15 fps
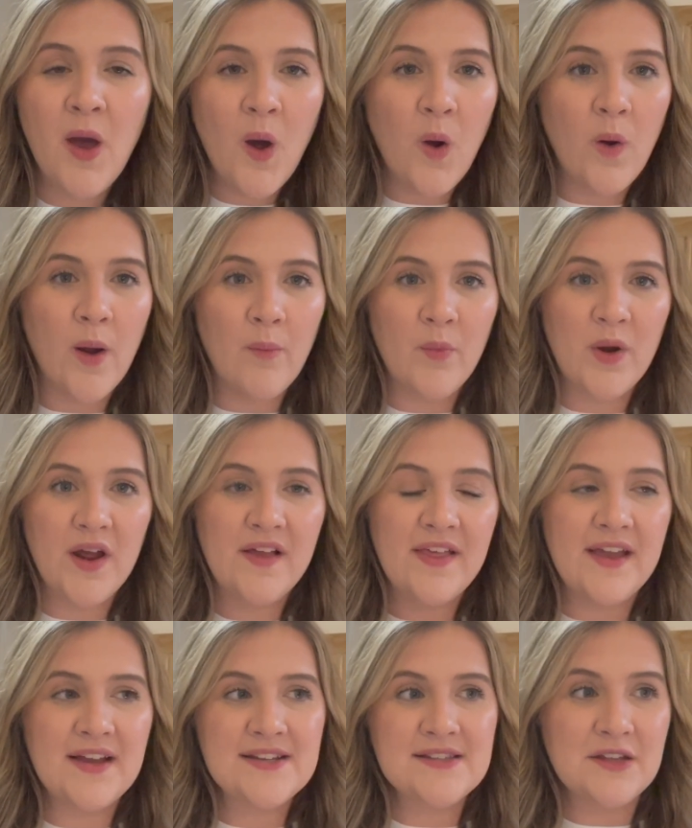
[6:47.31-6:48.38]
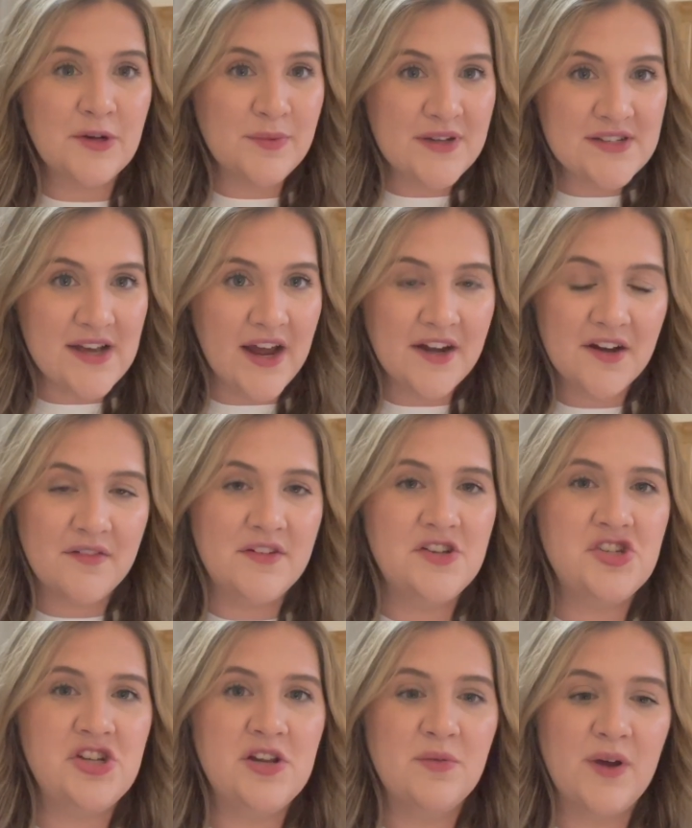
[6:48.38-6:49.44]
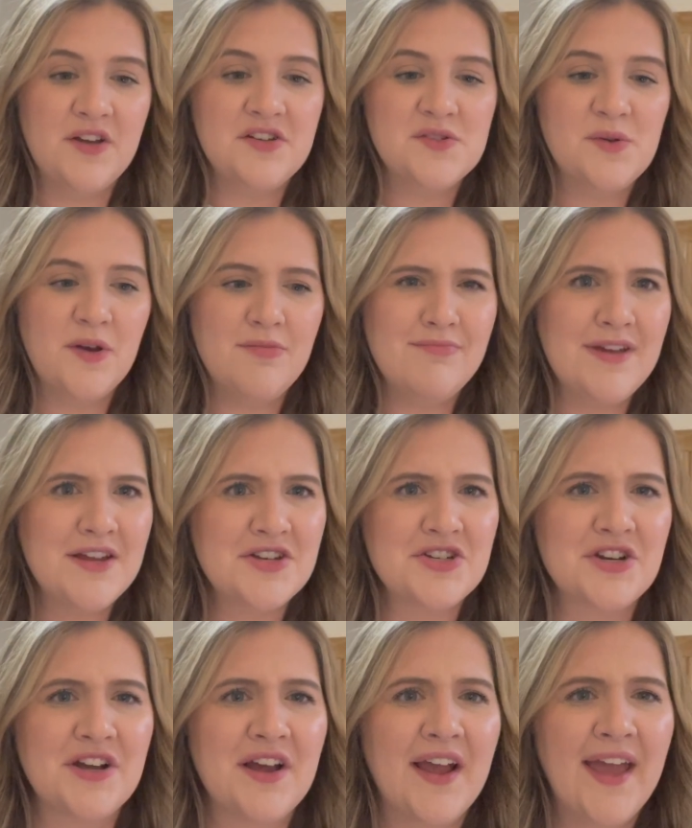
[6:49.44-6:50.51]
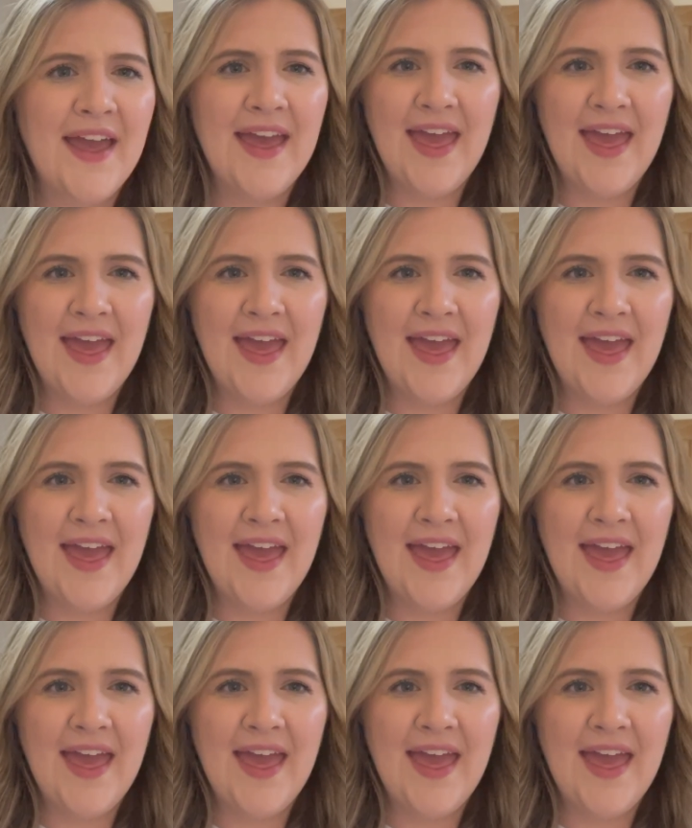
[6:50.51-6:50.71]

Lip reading: or I'm wearing like a little bit tighter of a jean where I just want to make sure